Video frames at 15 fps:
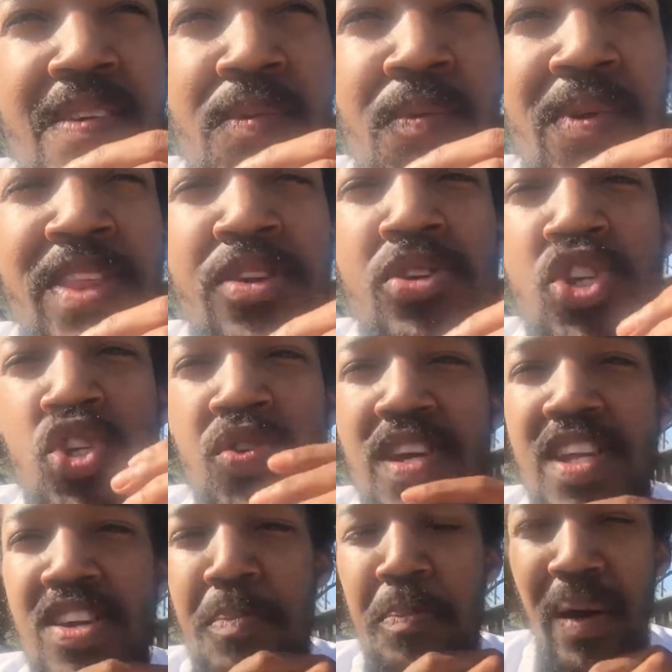when you
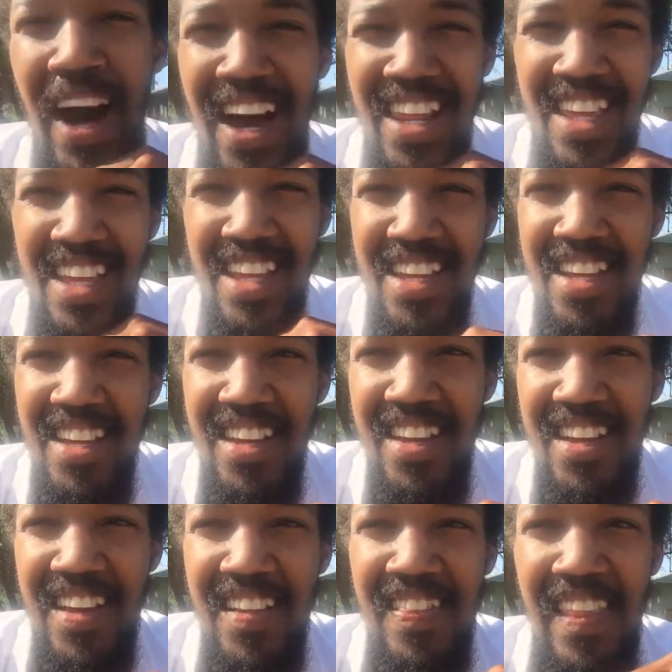treat your body
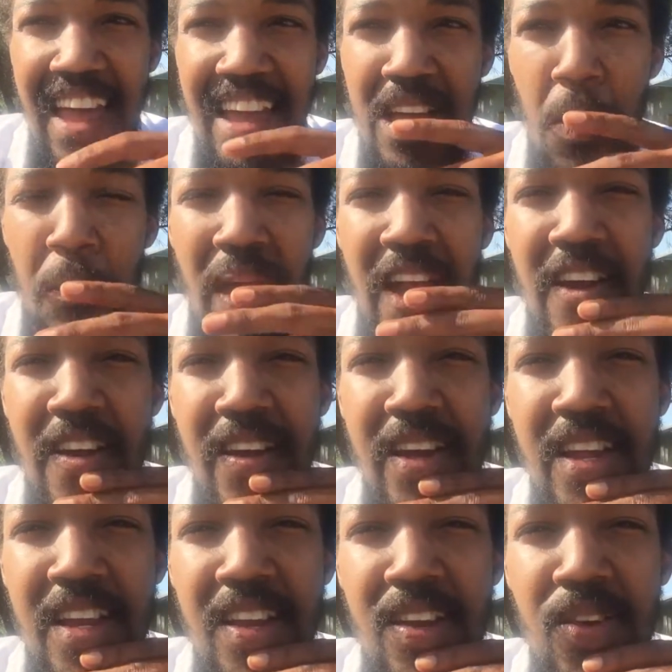like a
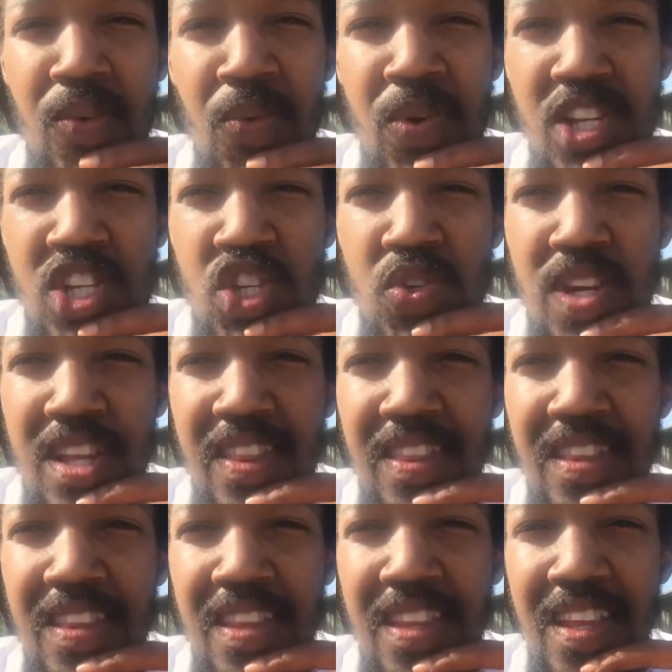parent would treat,
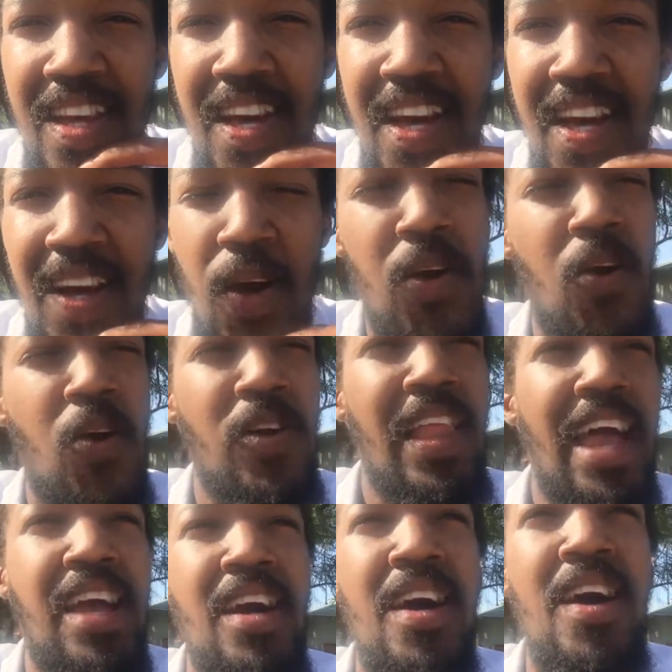or like